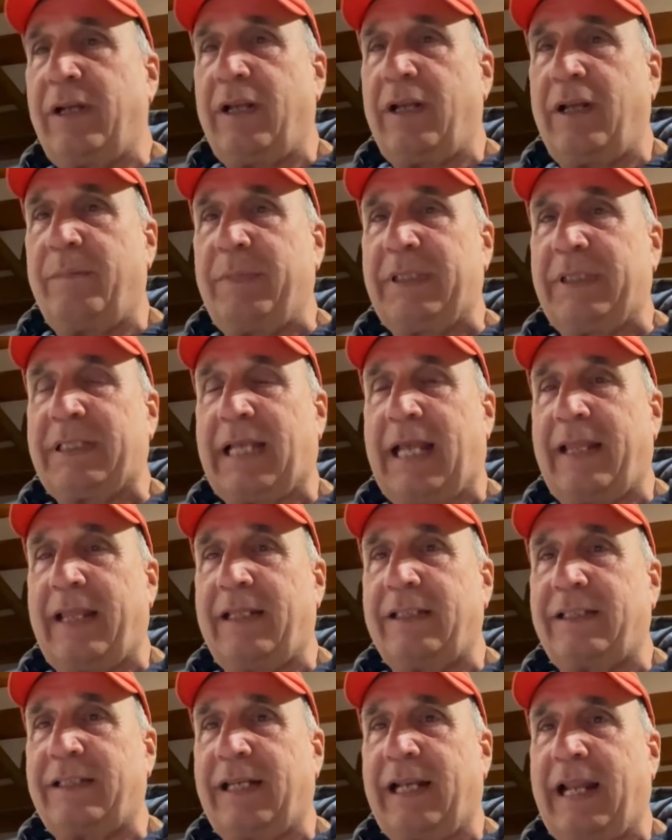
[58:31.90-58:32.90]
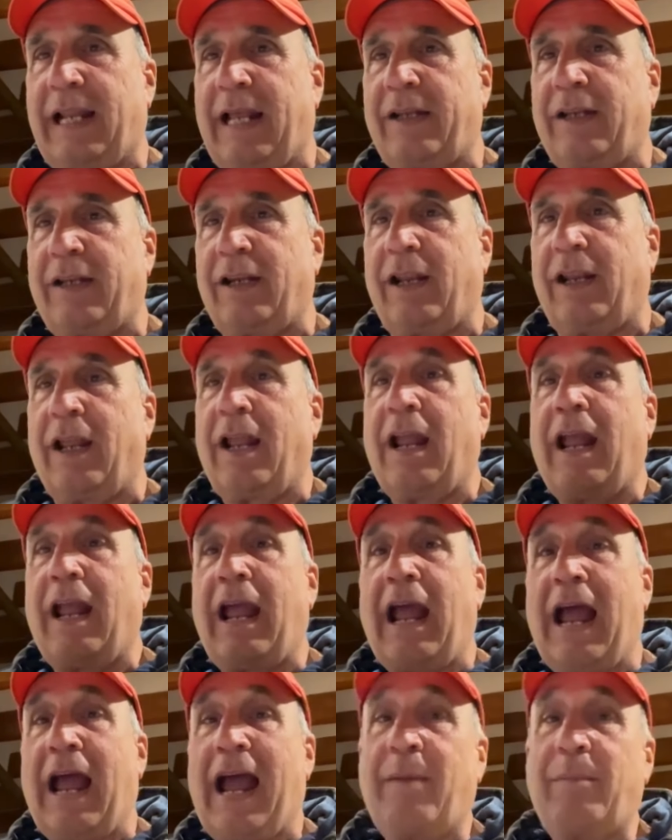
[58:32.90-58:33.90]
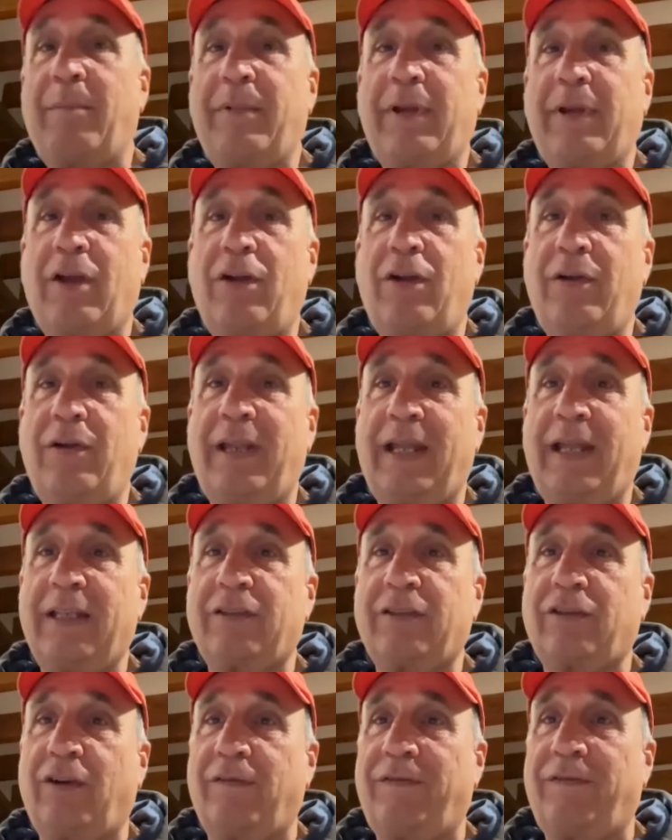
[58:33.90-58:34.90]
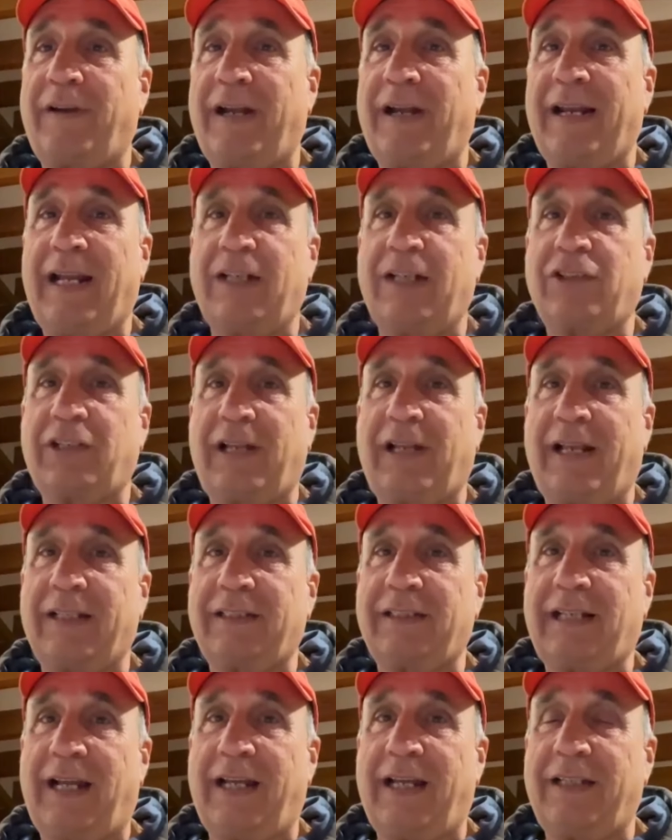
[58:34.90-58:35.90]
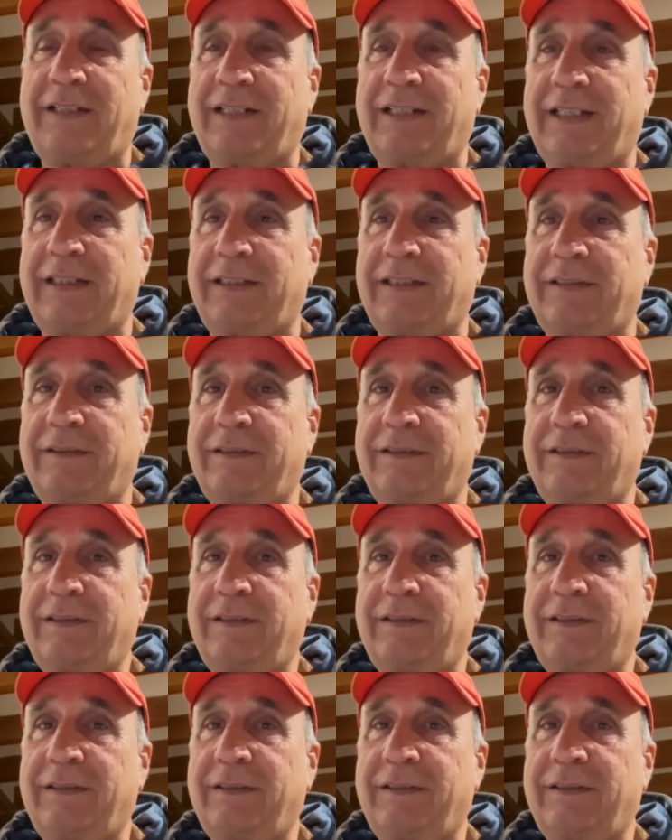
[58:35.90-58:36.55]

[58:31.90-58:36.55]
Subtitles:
heard me say this in London. Who here has got financial anxieties?